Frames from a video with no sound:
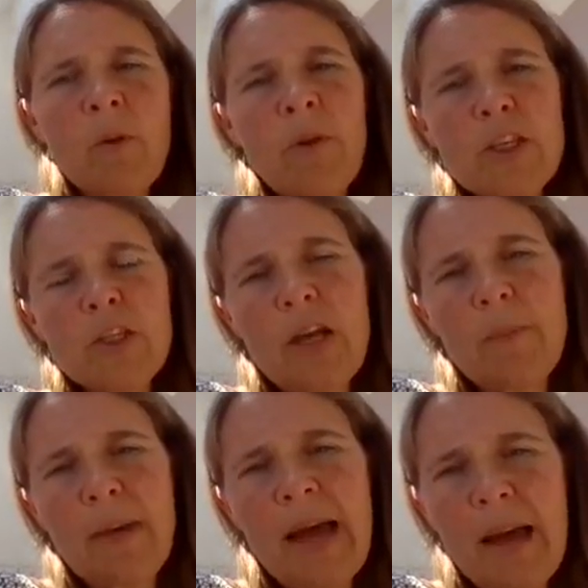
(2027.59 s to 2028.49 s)
which
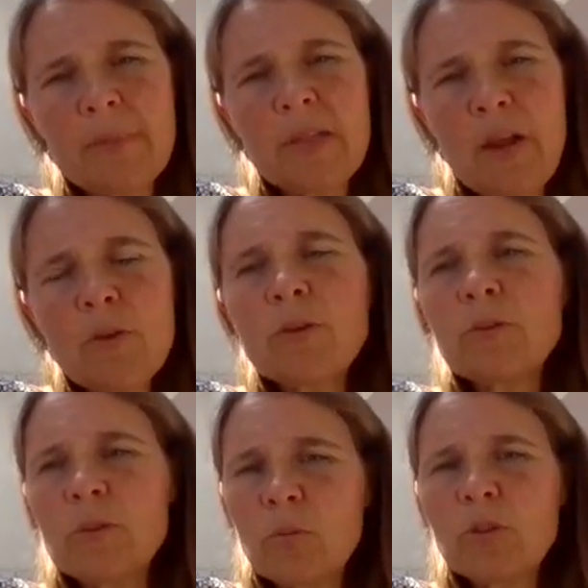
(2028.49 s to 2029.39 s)
perhaps
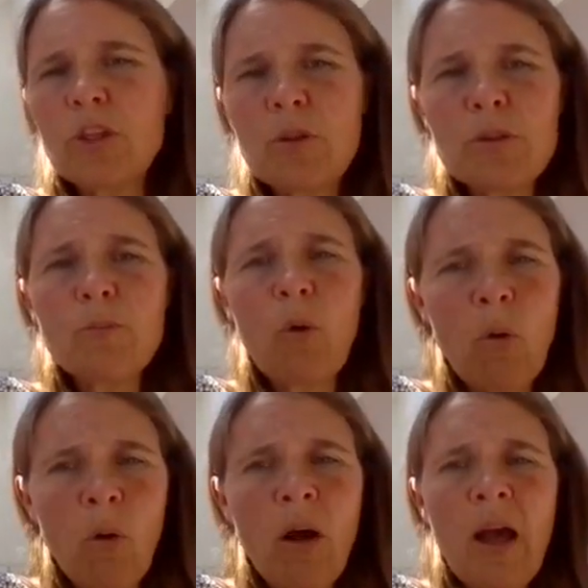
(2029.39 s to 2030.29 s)
locals would use
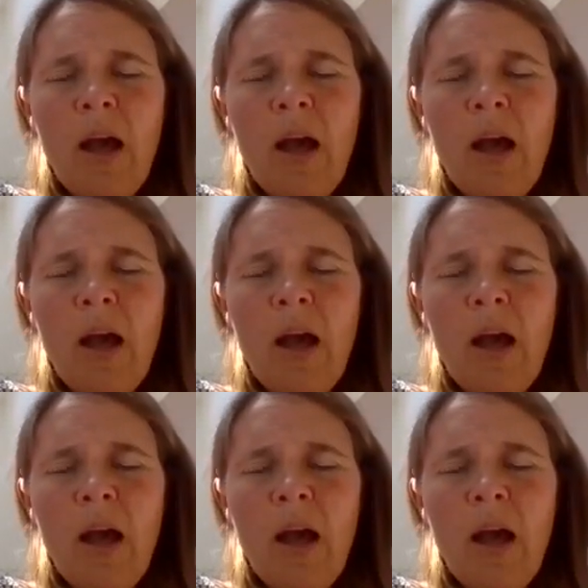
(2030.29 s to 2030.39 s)
more.